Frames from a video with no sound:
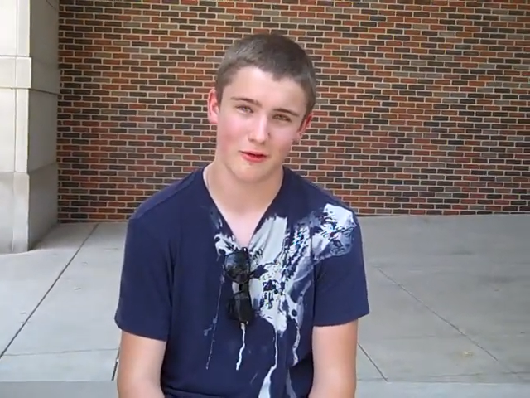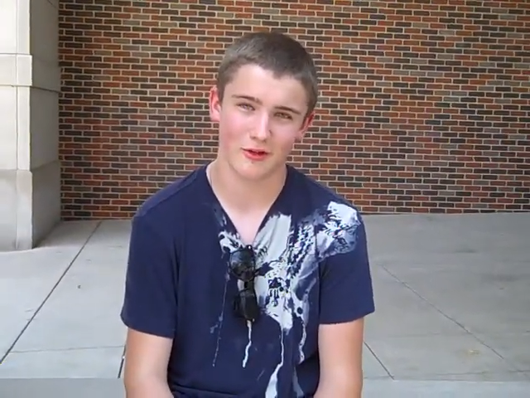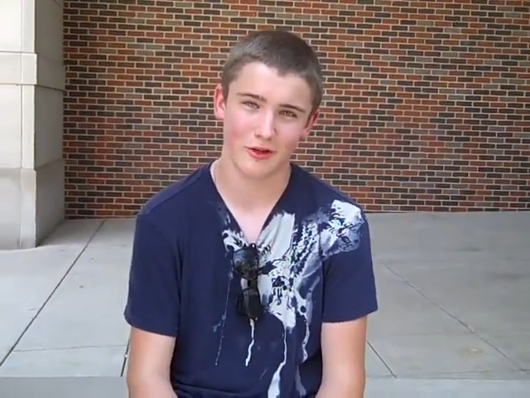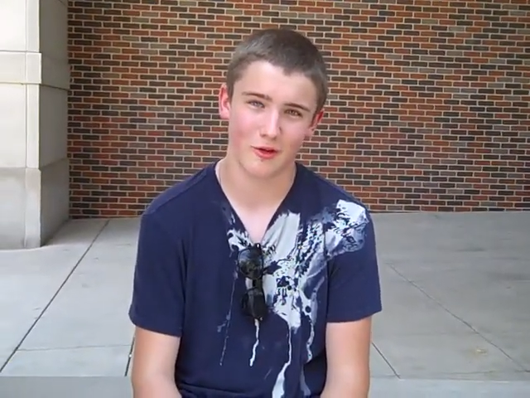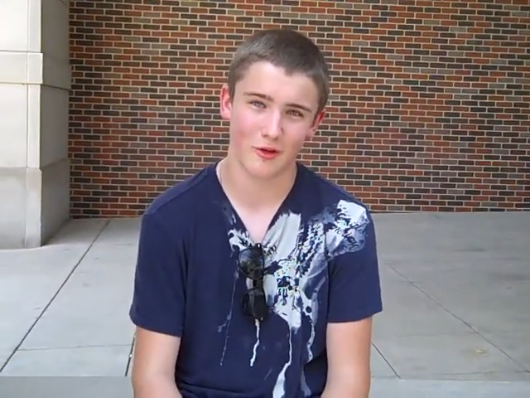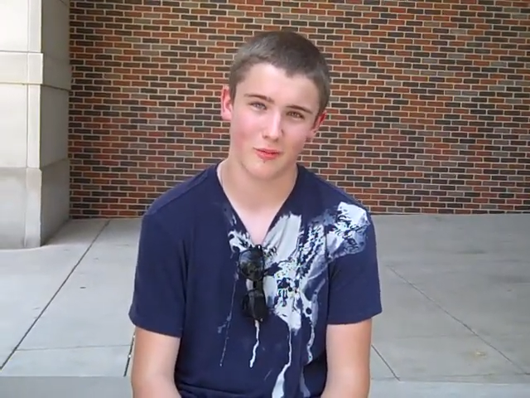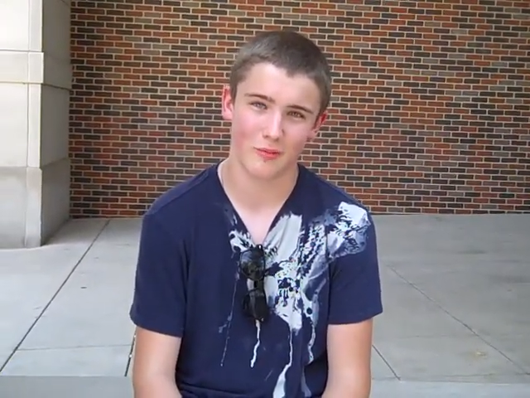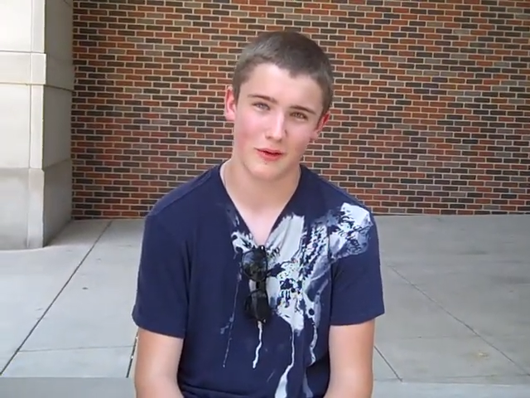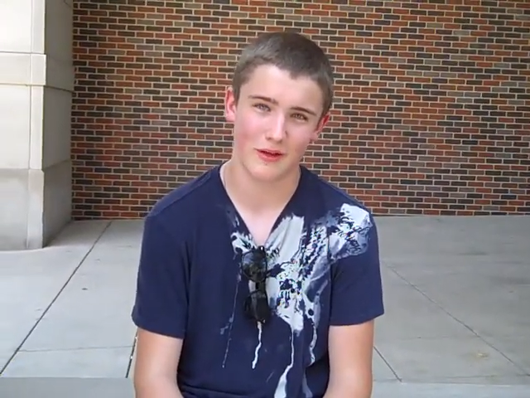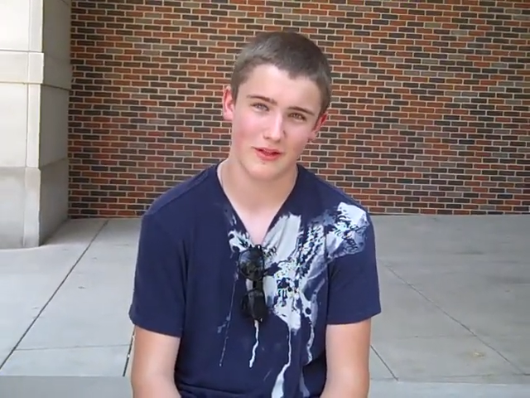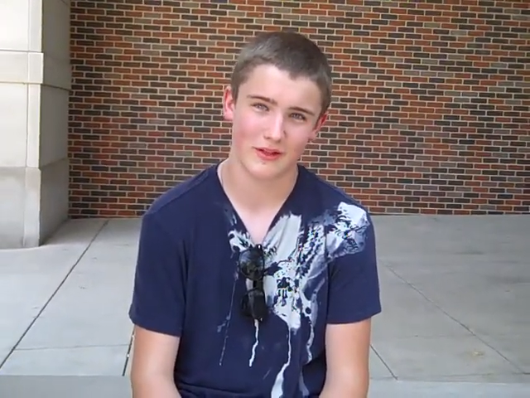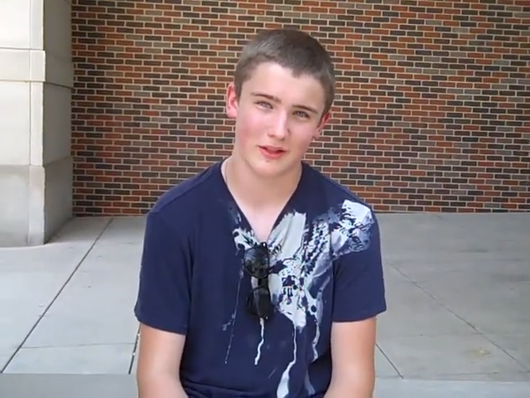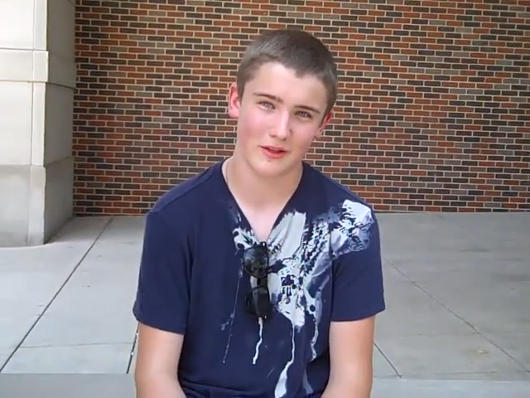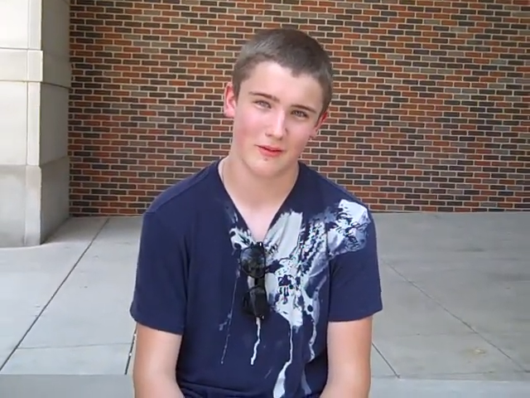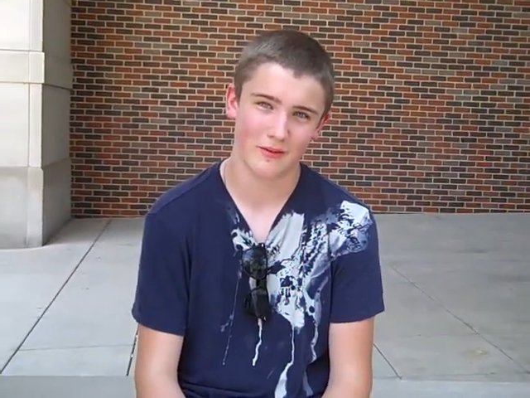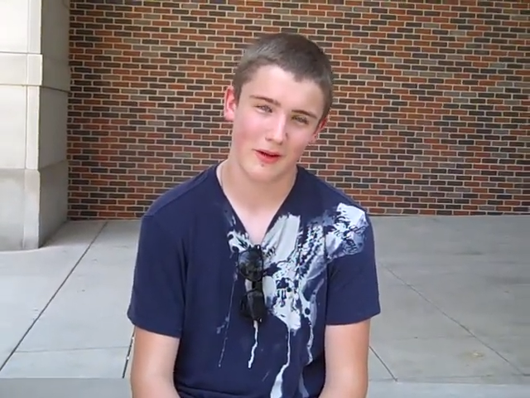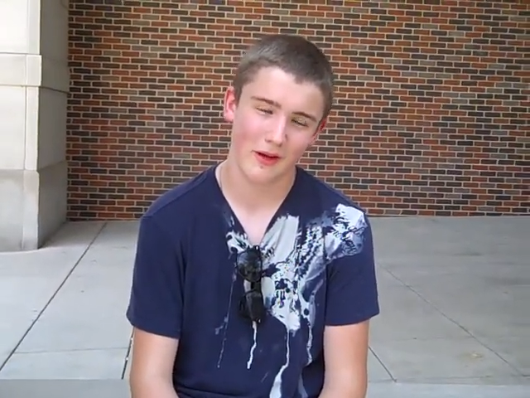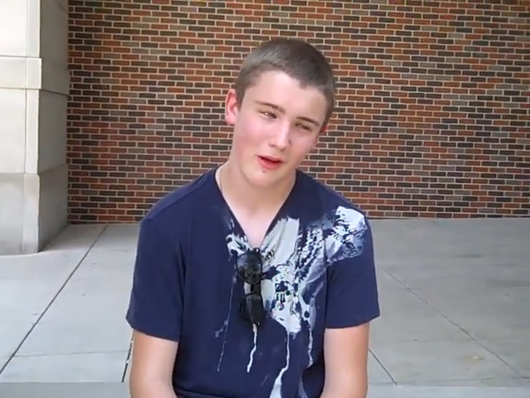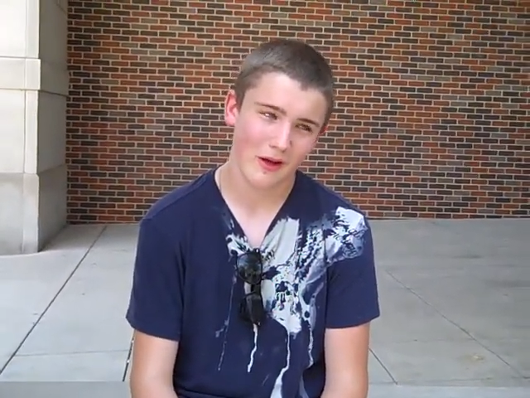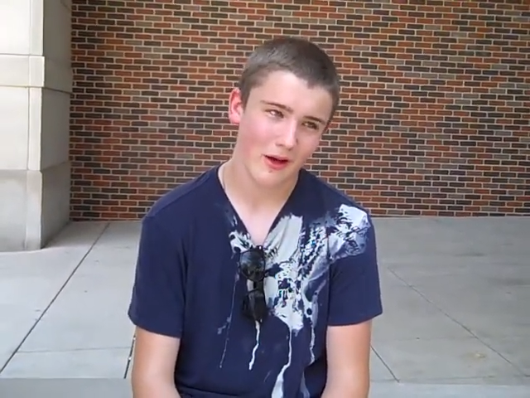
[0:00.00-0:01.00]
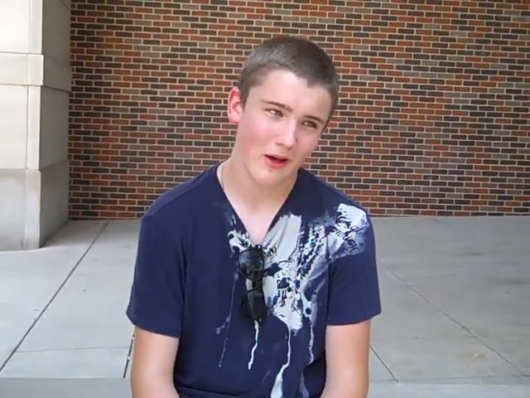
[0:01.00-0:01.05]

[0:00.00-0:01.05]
or two in prison.